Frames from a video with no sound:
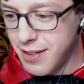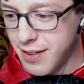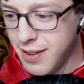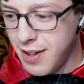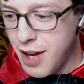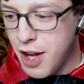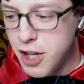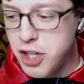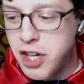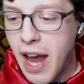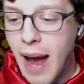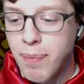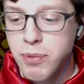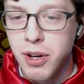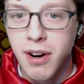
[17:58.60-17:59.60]

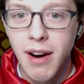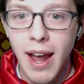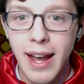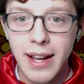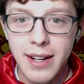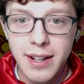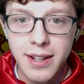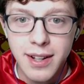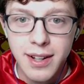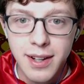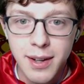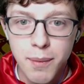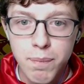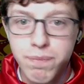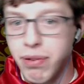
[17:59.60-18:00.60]
Chapter 8.
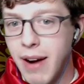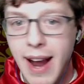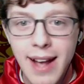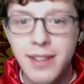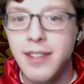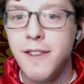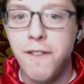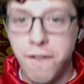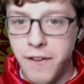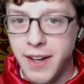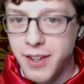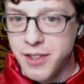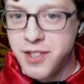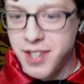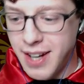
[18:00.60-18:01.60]
Brandon
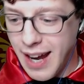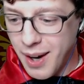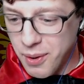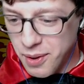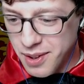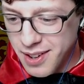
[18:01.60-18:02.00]
figures it out.